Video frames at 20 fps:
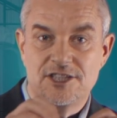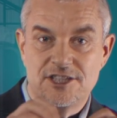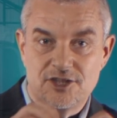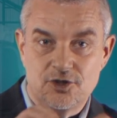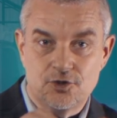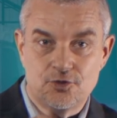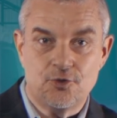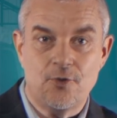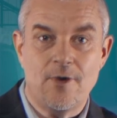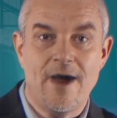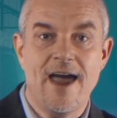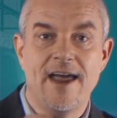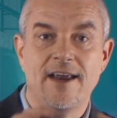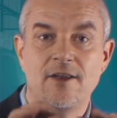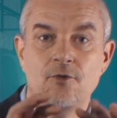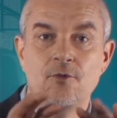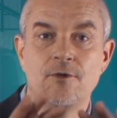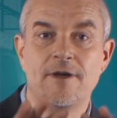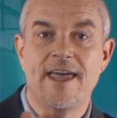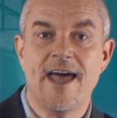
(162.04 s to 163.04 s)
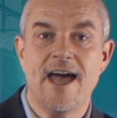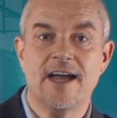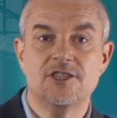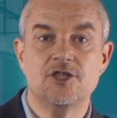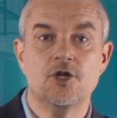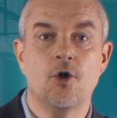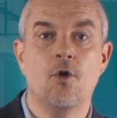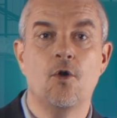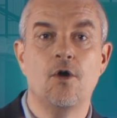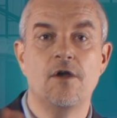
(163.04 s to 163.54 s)
try to
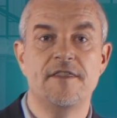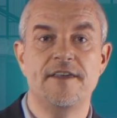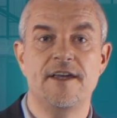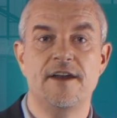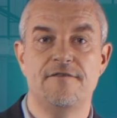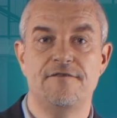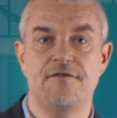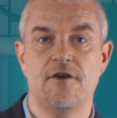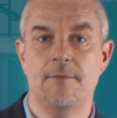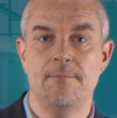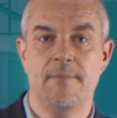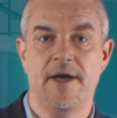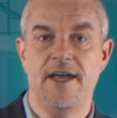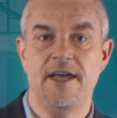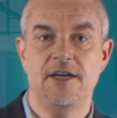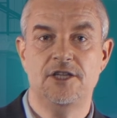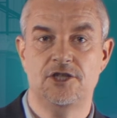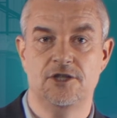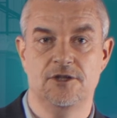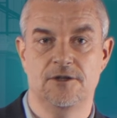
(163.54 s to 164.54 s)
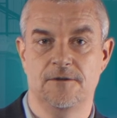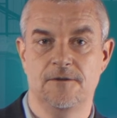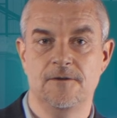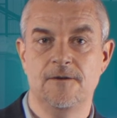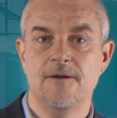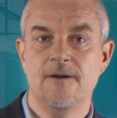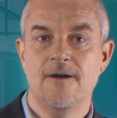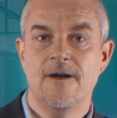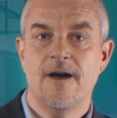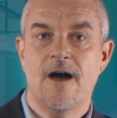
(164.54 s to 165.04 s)
catch all the information.
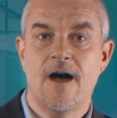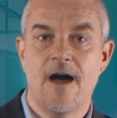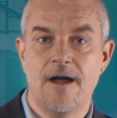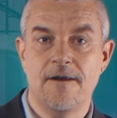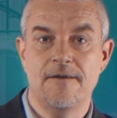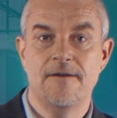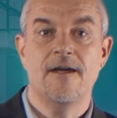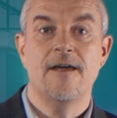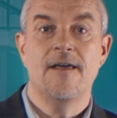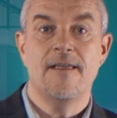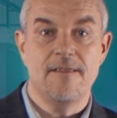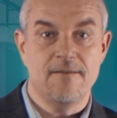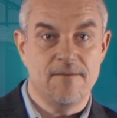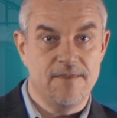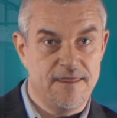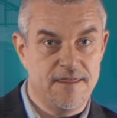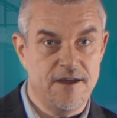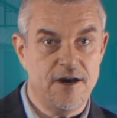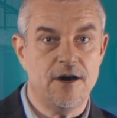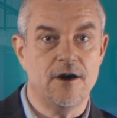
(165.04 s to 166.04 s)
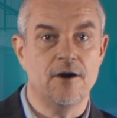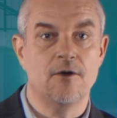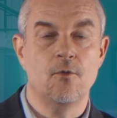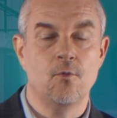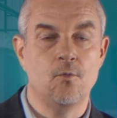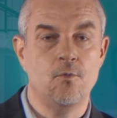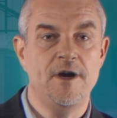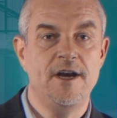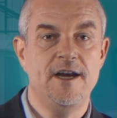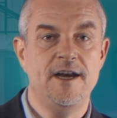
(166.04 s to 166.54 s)
There,
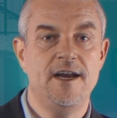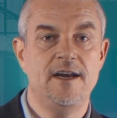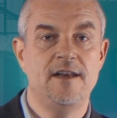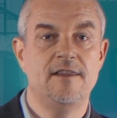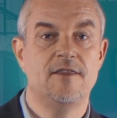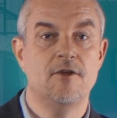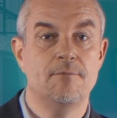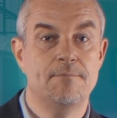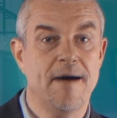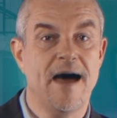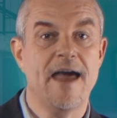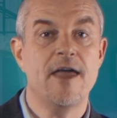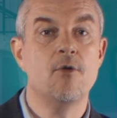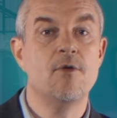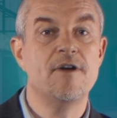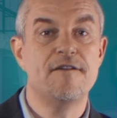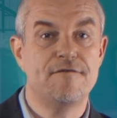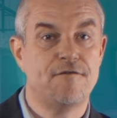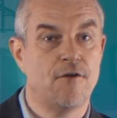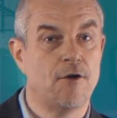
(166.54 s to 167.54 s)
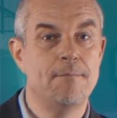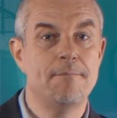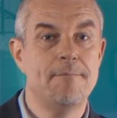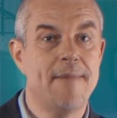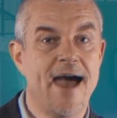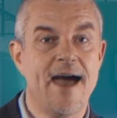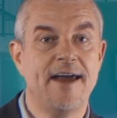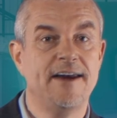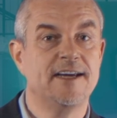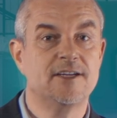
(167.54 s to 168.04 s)
we need the
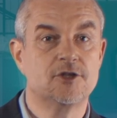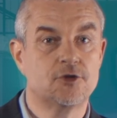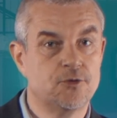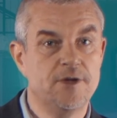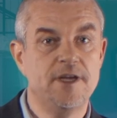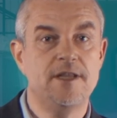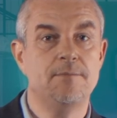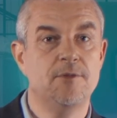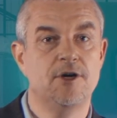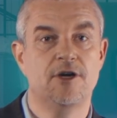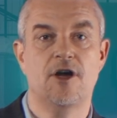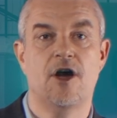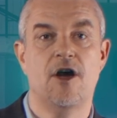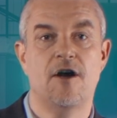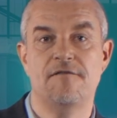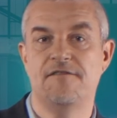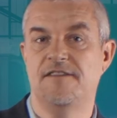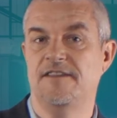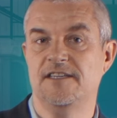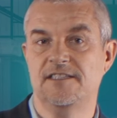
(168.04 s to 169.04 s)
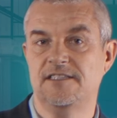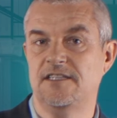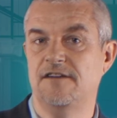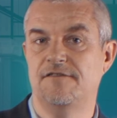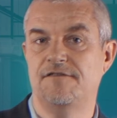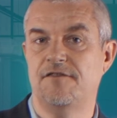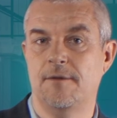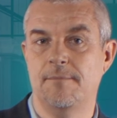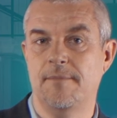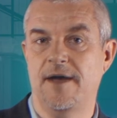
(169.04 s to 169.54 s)
bioinformatic treatment of this
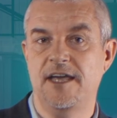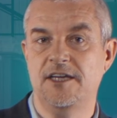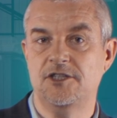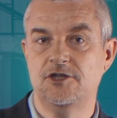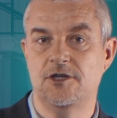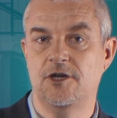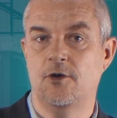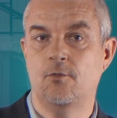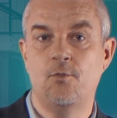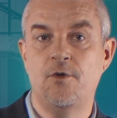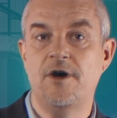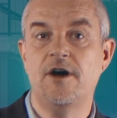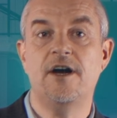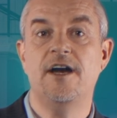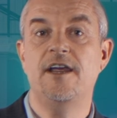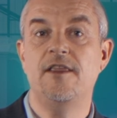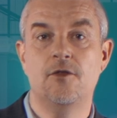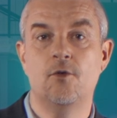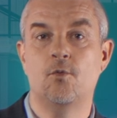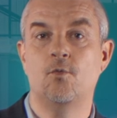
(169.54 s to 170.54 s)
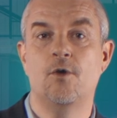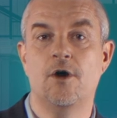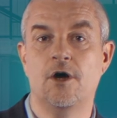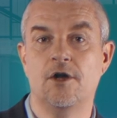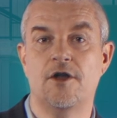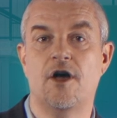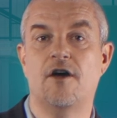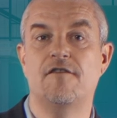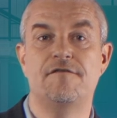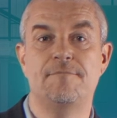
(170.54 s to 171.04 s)
information, and we're in the
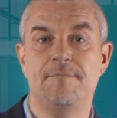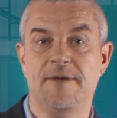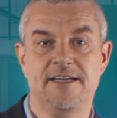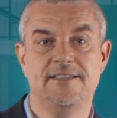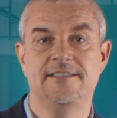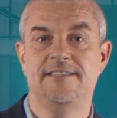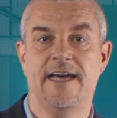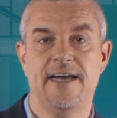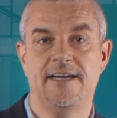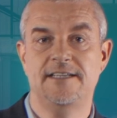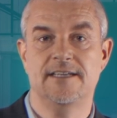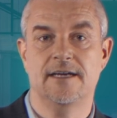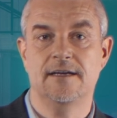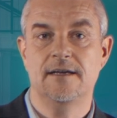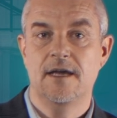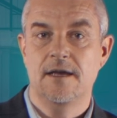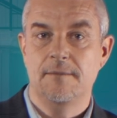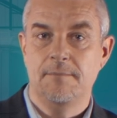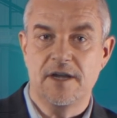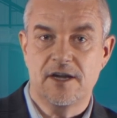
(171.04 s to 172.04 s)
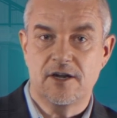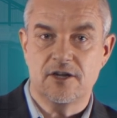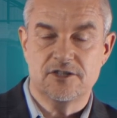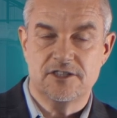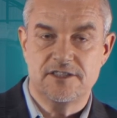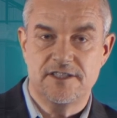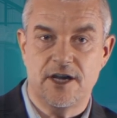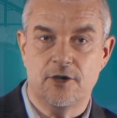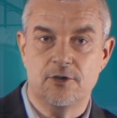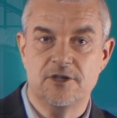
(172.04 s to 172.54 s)
world of big data
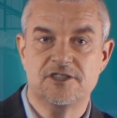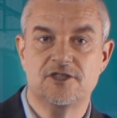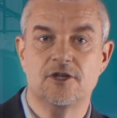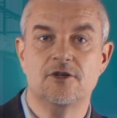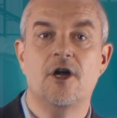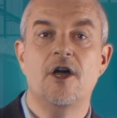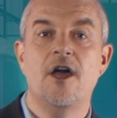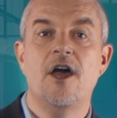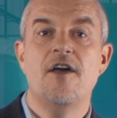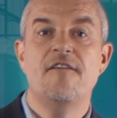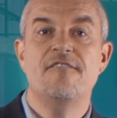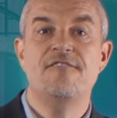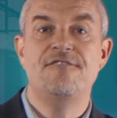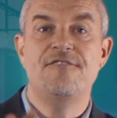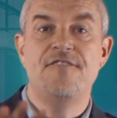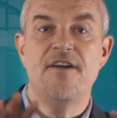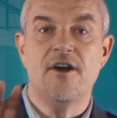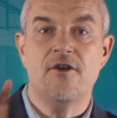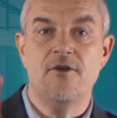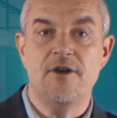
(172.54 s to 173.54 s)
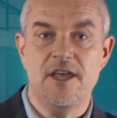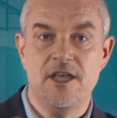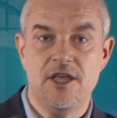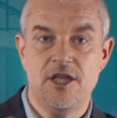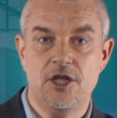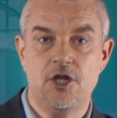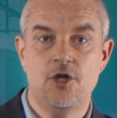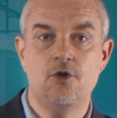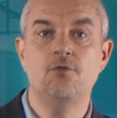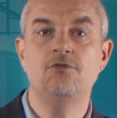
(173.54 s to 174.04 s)
because there is a very
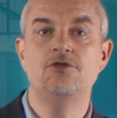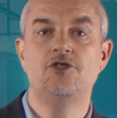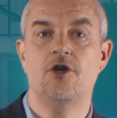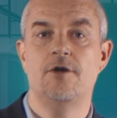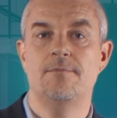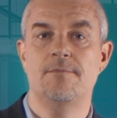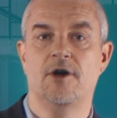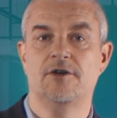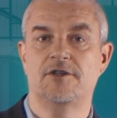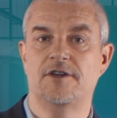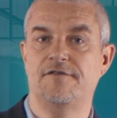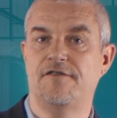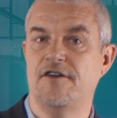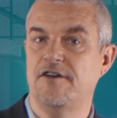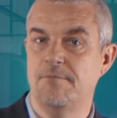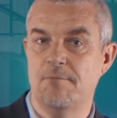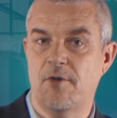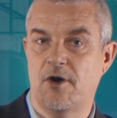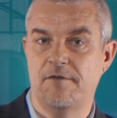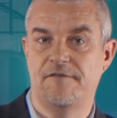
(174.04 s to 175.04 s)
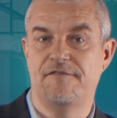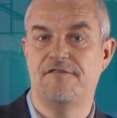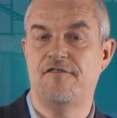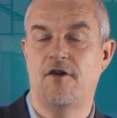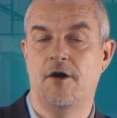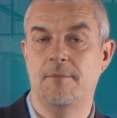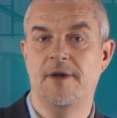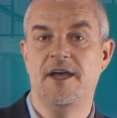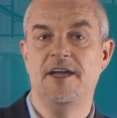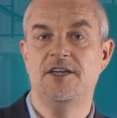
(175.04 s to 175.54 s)
huge amount of
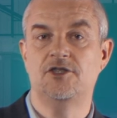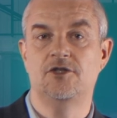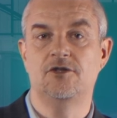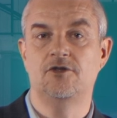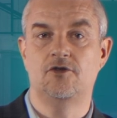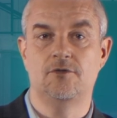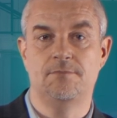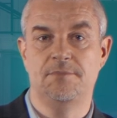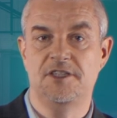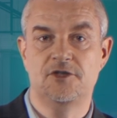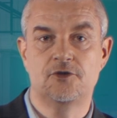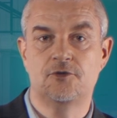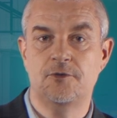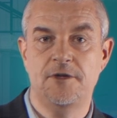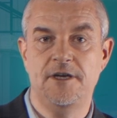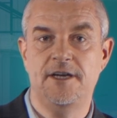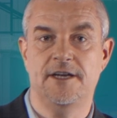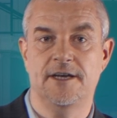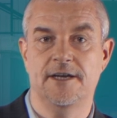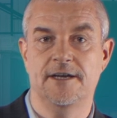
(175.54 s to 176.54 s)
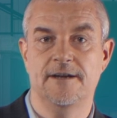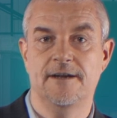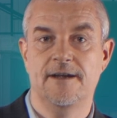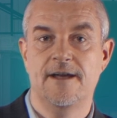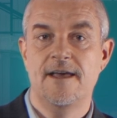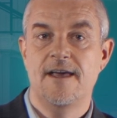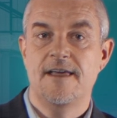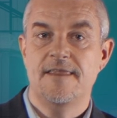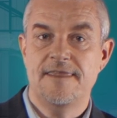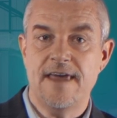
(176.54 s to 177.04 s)
information to be treated.
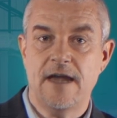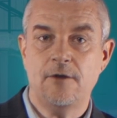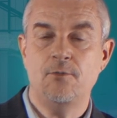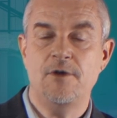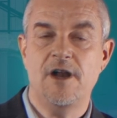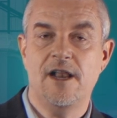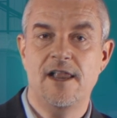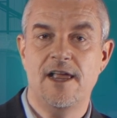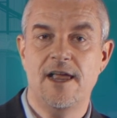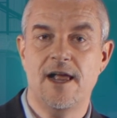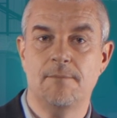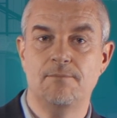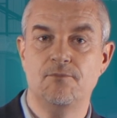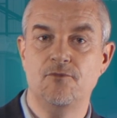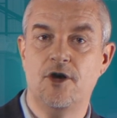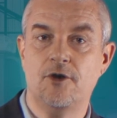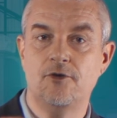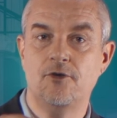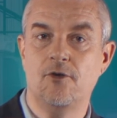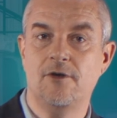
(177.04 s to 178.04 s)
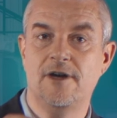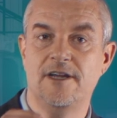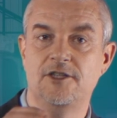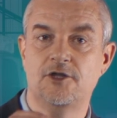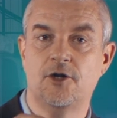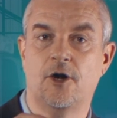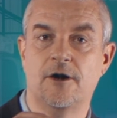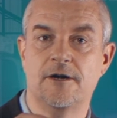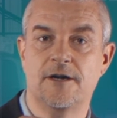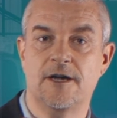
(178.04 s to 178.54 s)
That will help not only
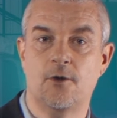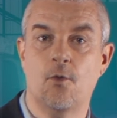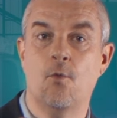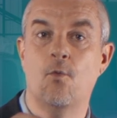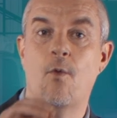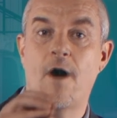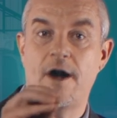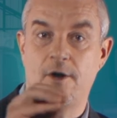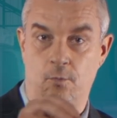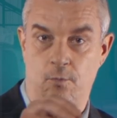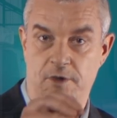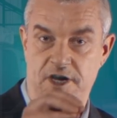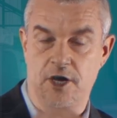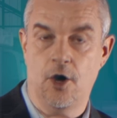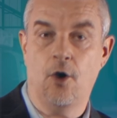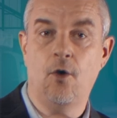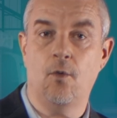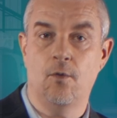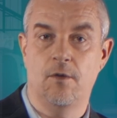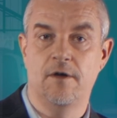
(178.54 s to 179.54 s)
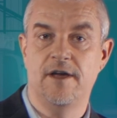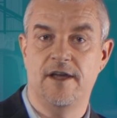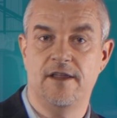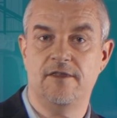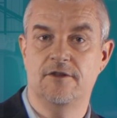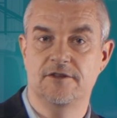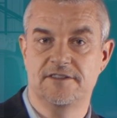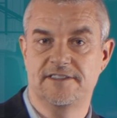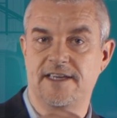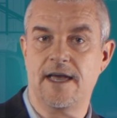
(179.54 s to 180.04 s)
target what we know in
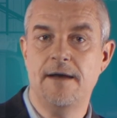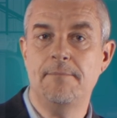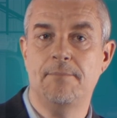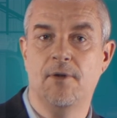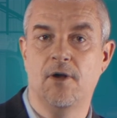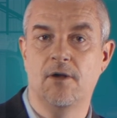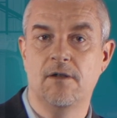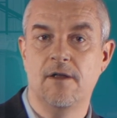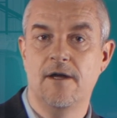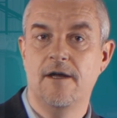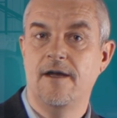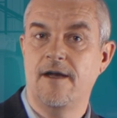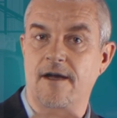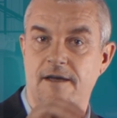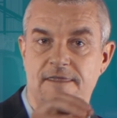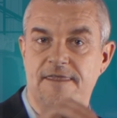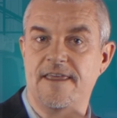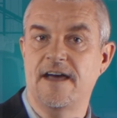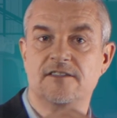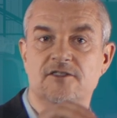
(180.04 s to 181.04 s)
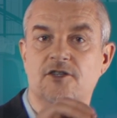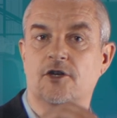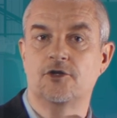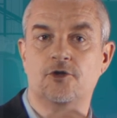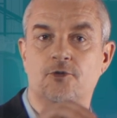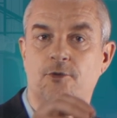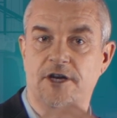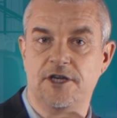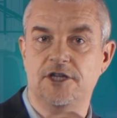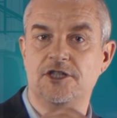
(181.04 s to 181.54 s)
the sample, and that's our
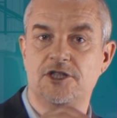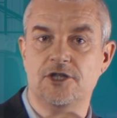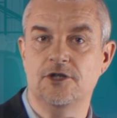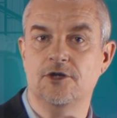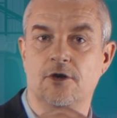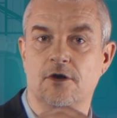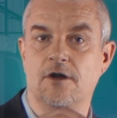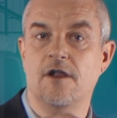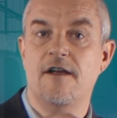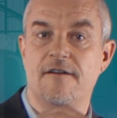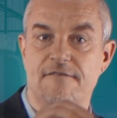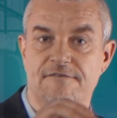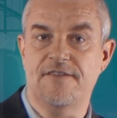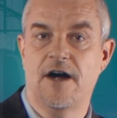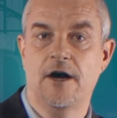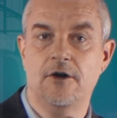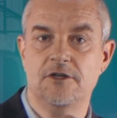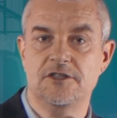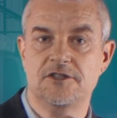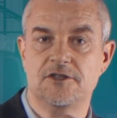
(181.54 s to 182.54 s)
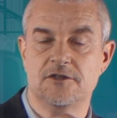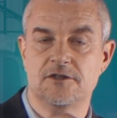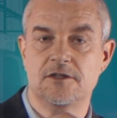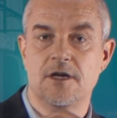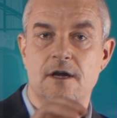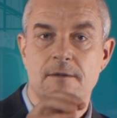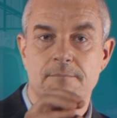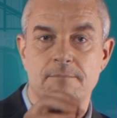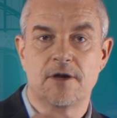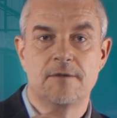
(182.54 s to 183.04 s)
traditional viruses,
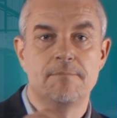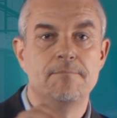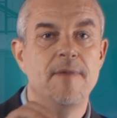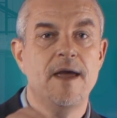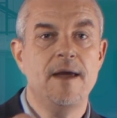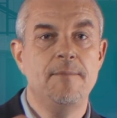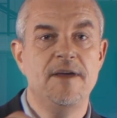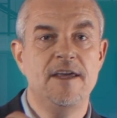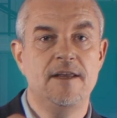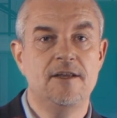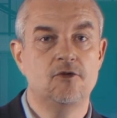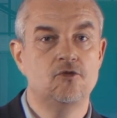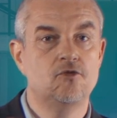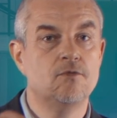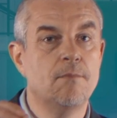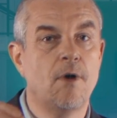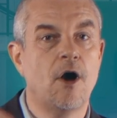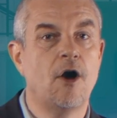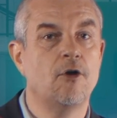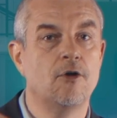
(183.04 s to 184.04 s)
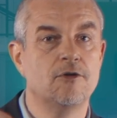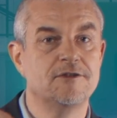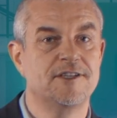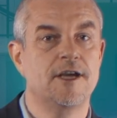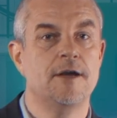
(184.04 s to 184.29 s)
but maybe tomorrow's